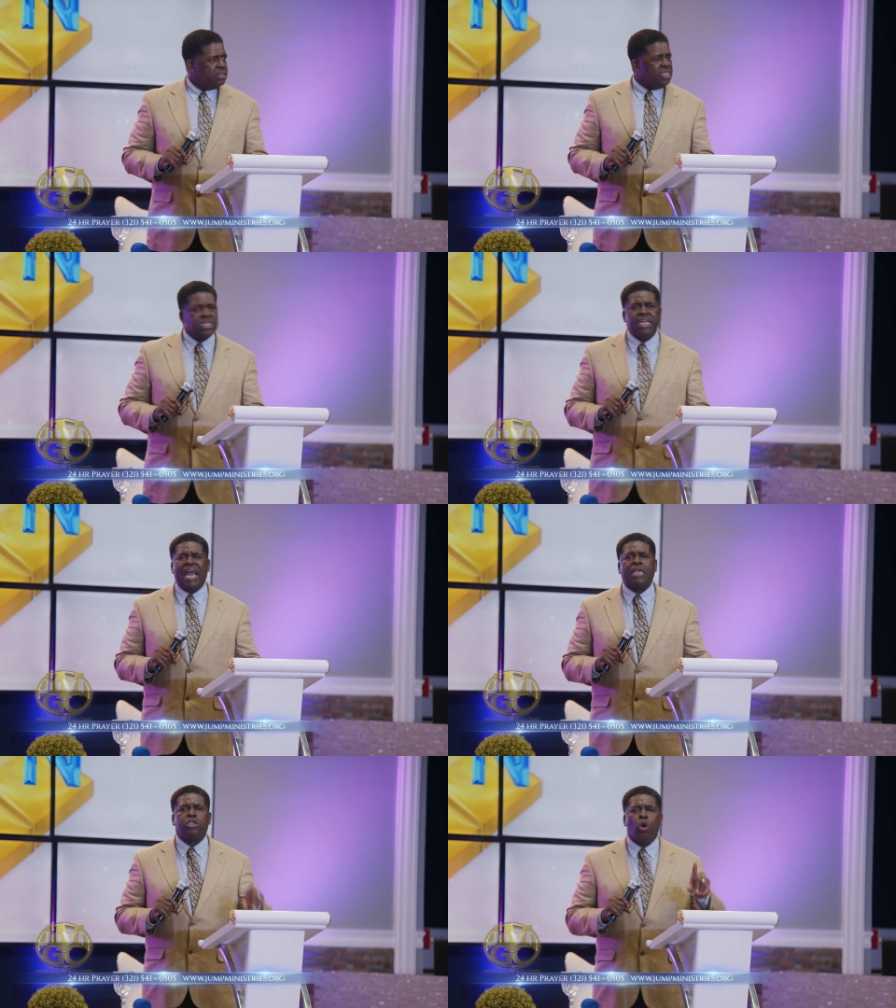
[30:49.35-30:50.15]
He said,
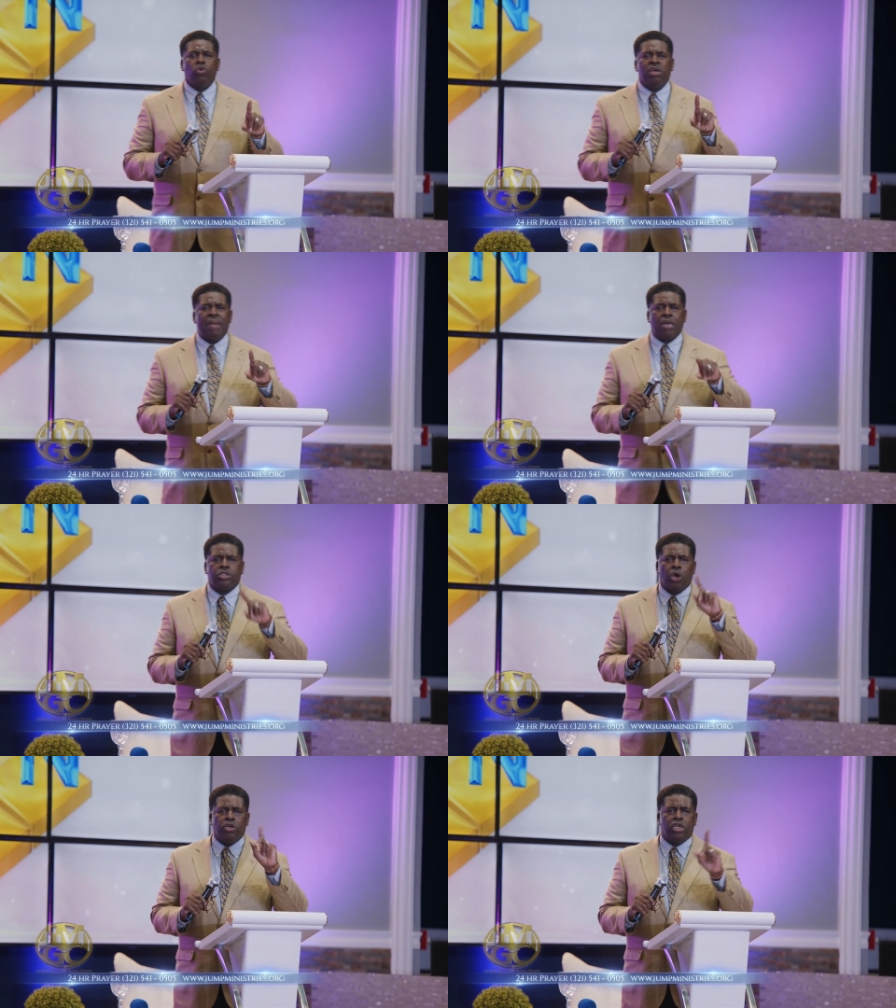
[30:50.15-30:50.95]
and I told them
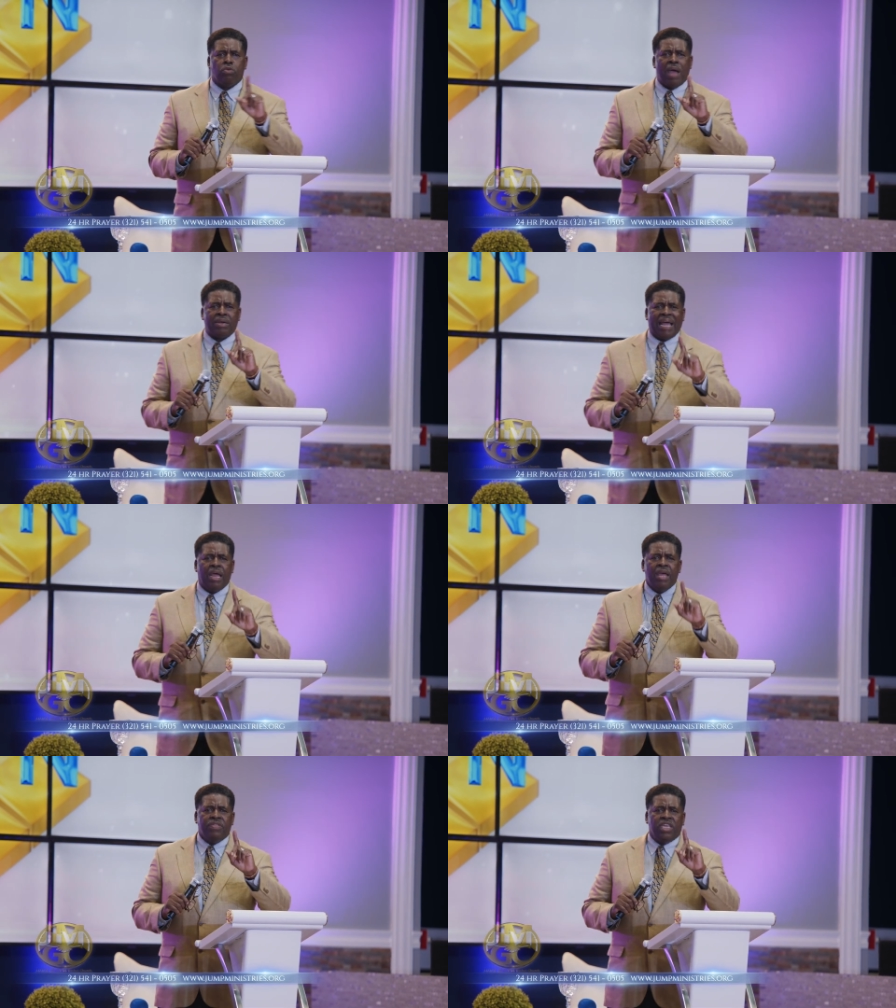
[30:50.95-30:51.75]
I'll turn it around.
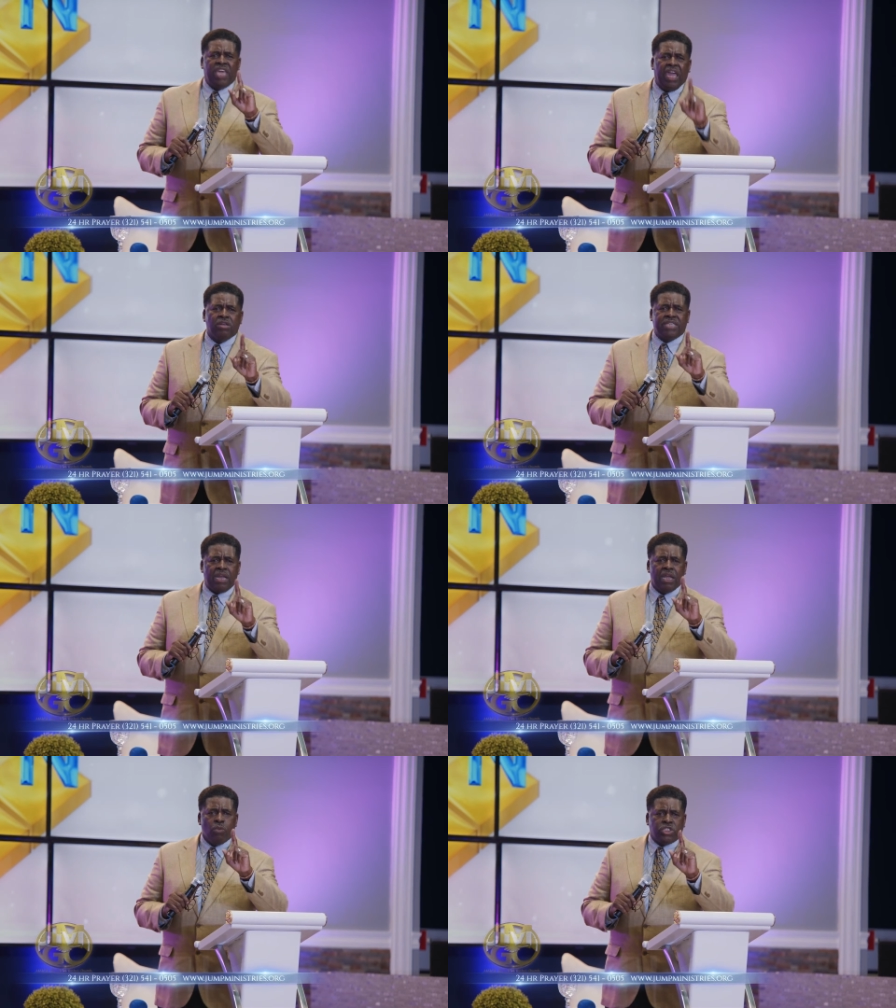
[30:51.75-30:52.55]
I, the years
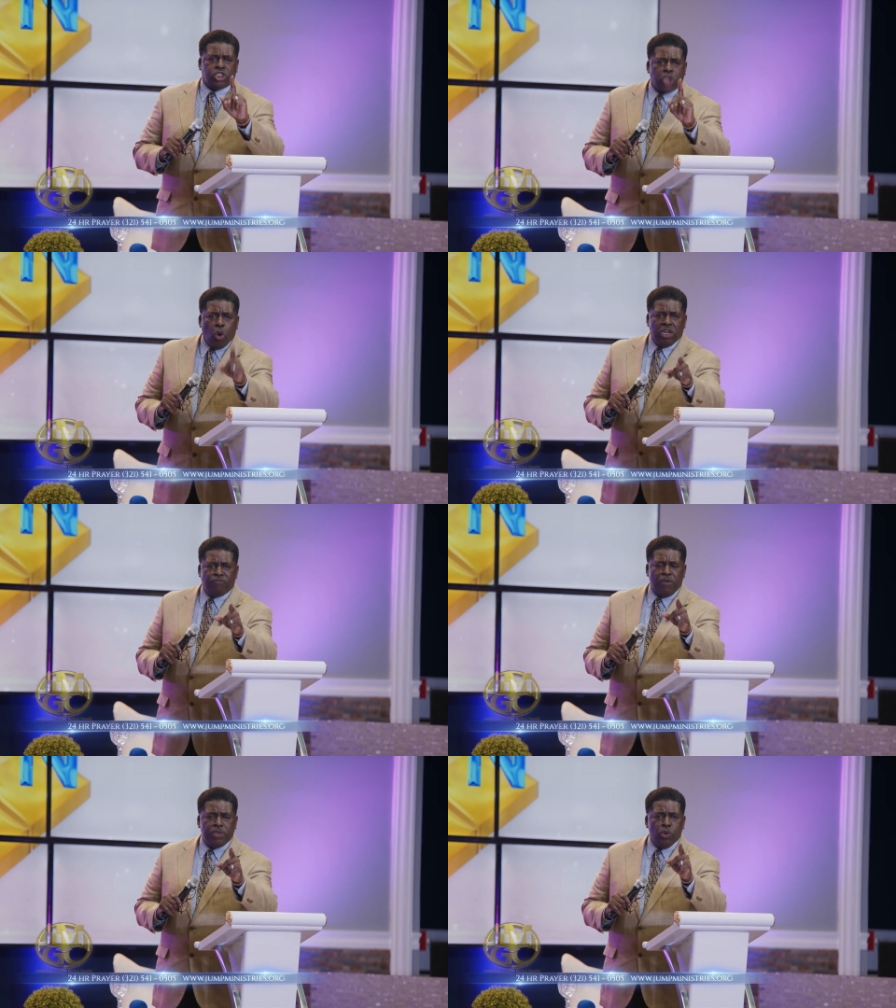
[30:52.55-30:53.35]
that was
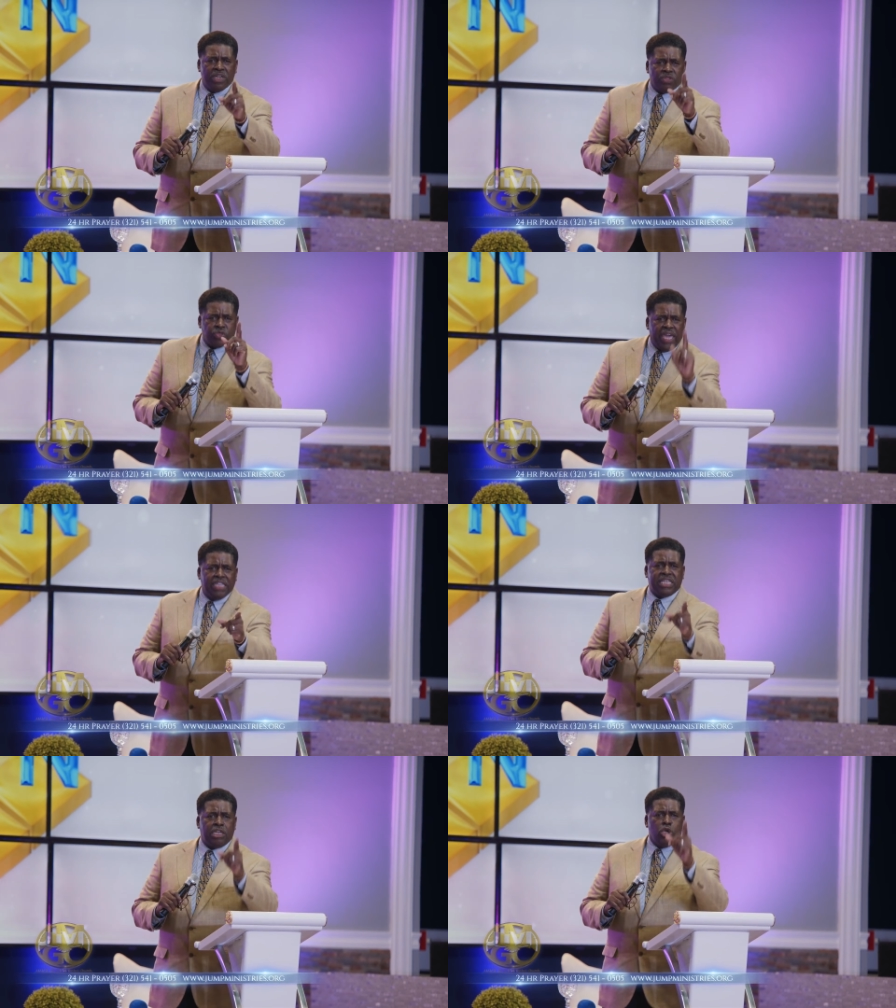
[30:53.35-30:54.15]
stolen from you and the
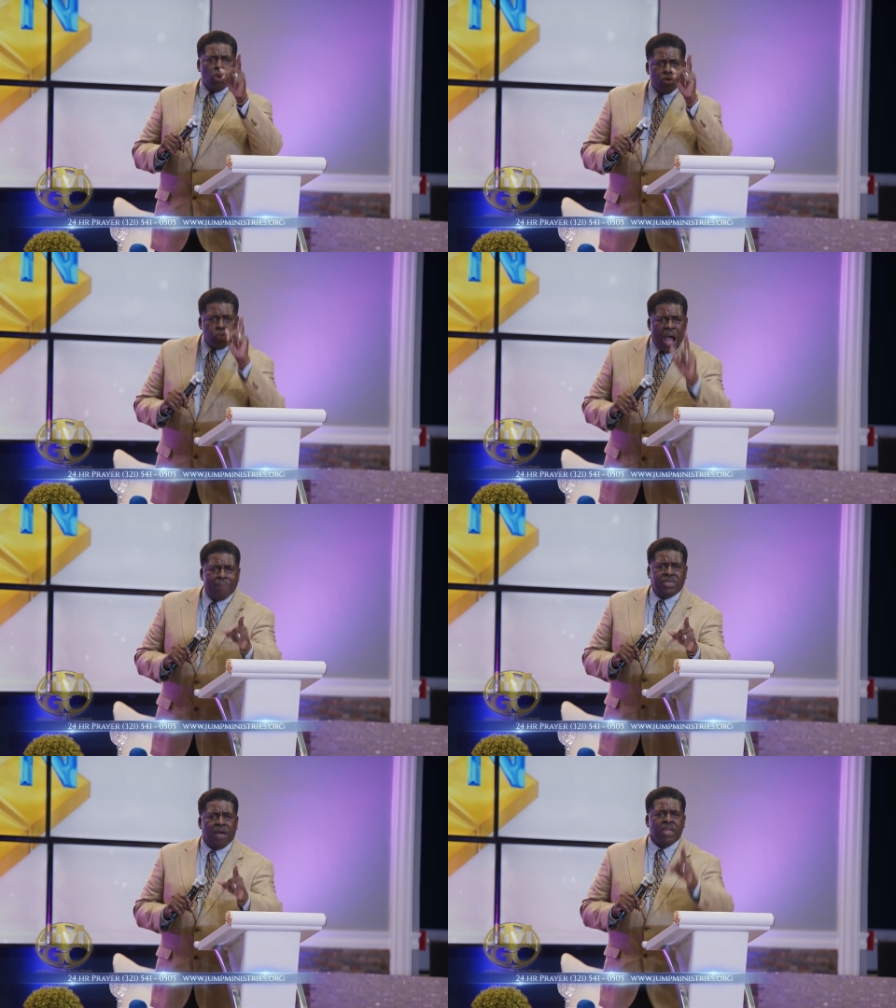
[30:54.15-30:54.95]
things that you were
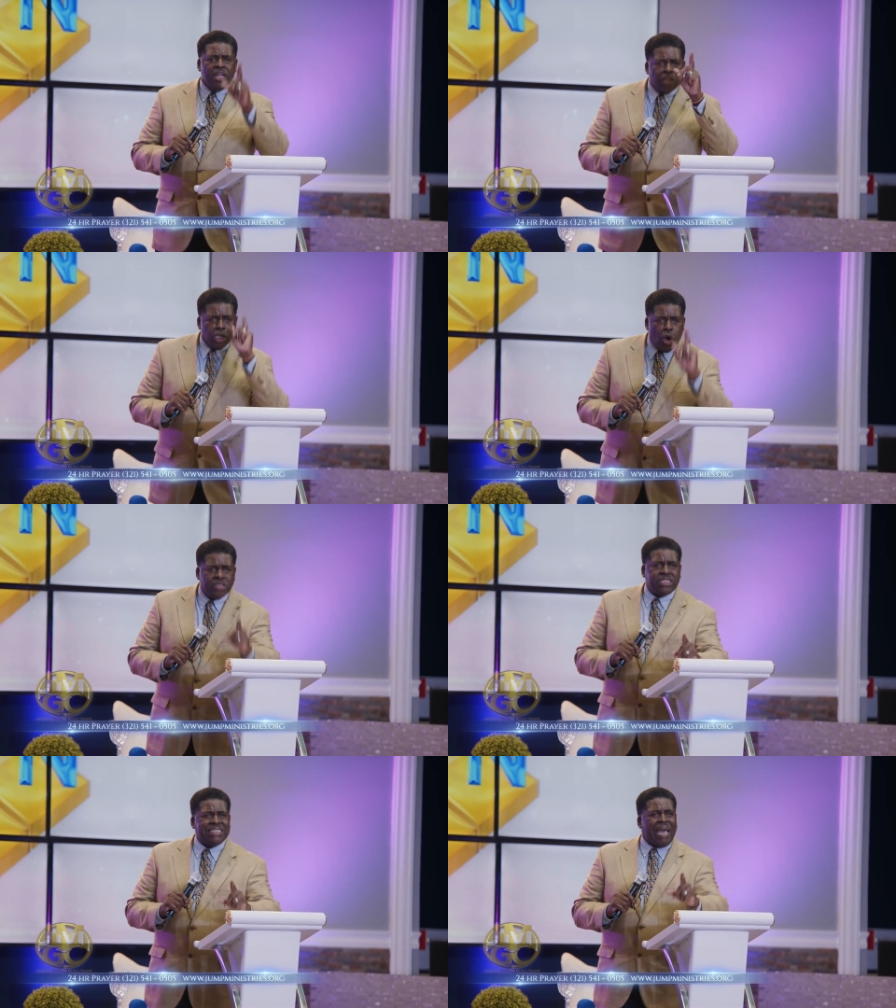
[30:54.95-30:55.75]
robbed of, the
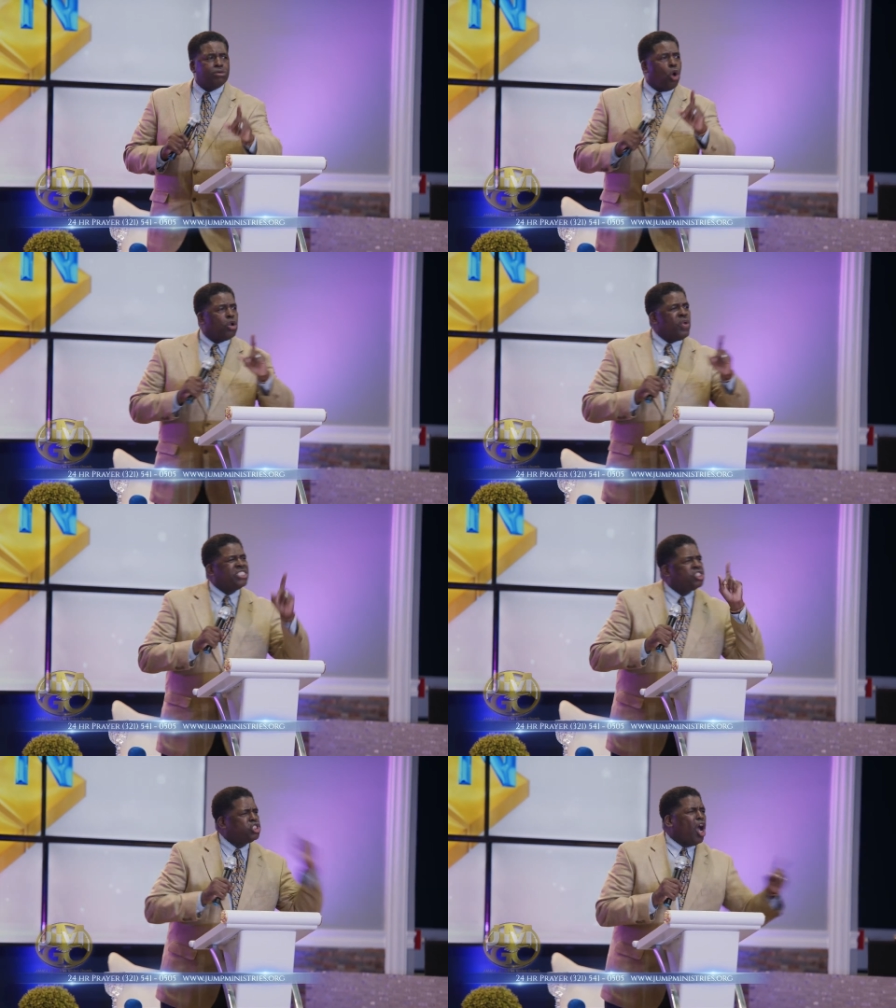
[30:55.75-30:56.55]
Lord says, I'm going to
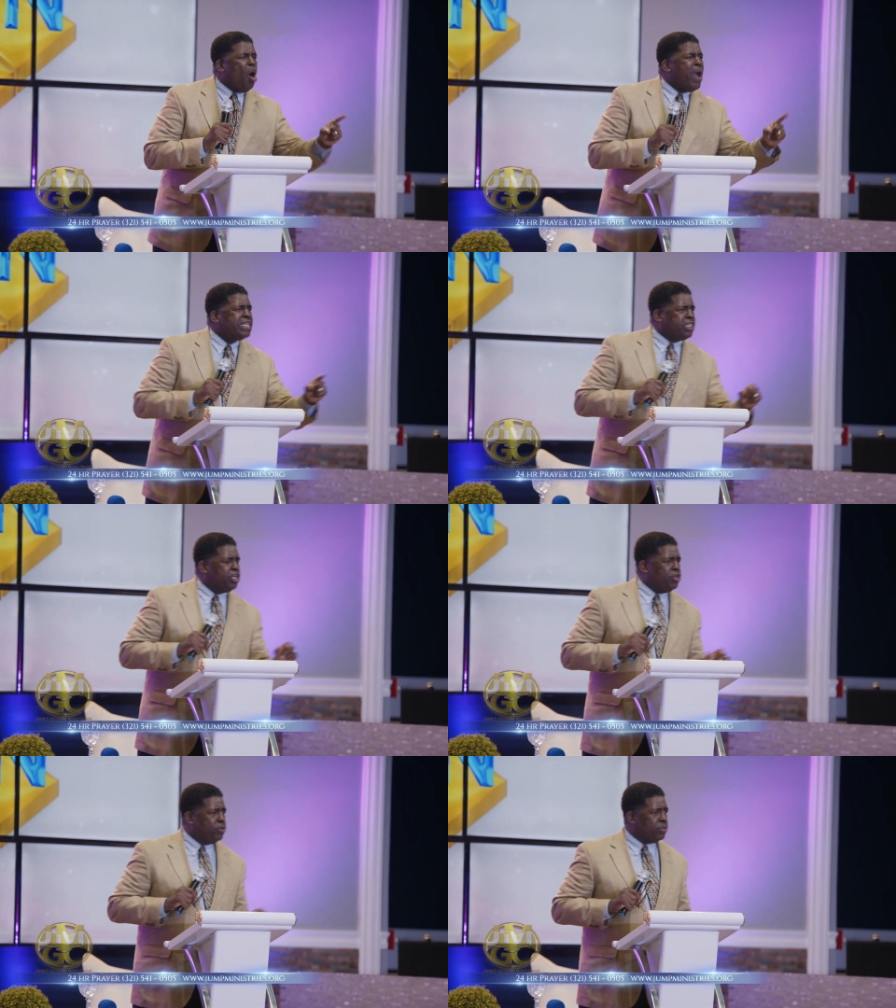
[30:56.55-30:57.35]
restore it
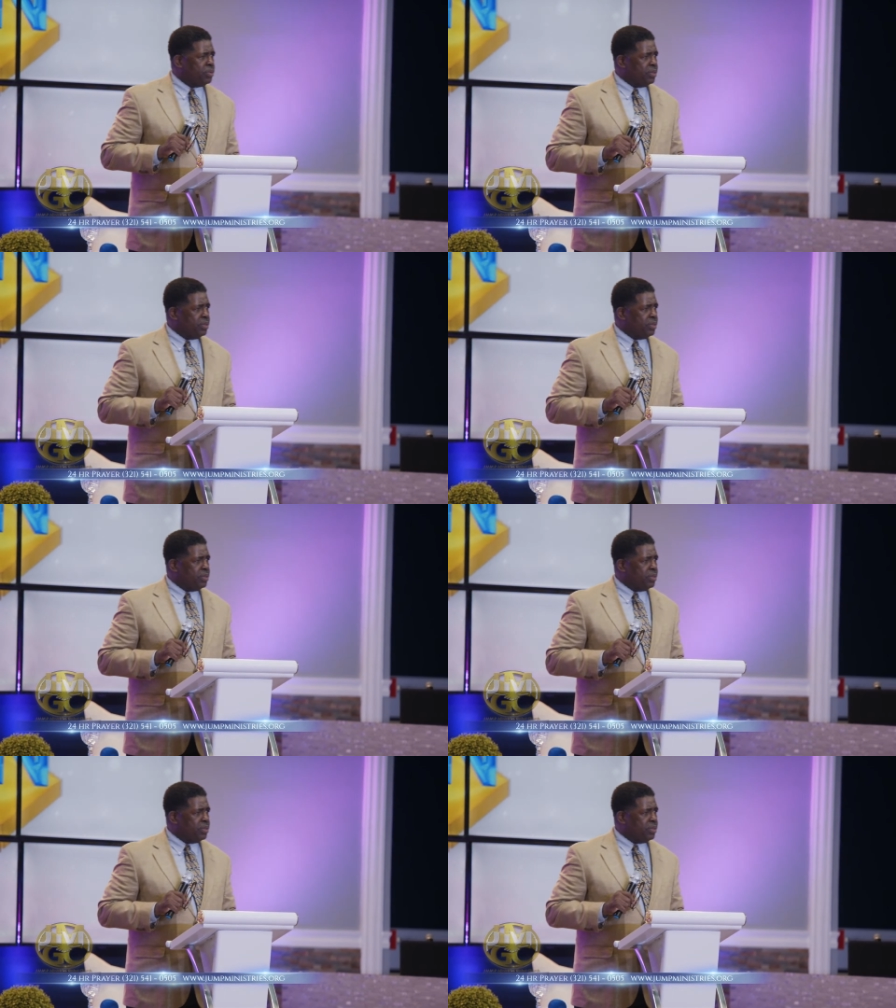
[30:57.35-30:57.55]
to you.